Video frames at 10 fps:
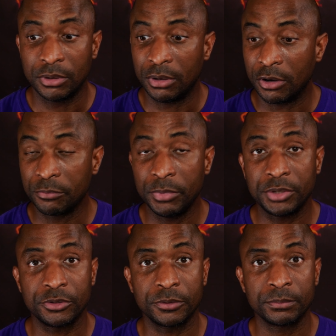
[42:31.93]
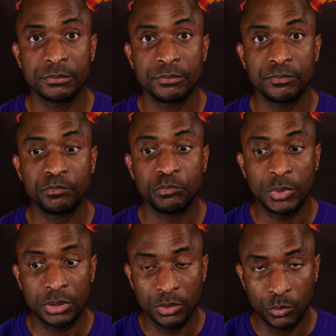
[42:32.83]
or better,
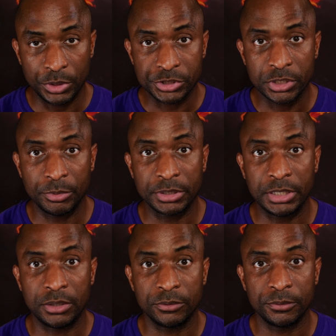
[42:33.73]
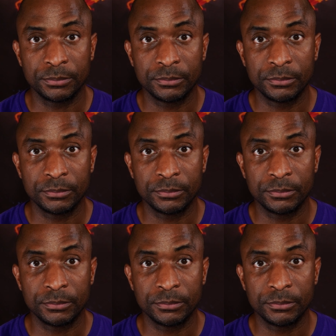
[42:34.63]
when it's coming down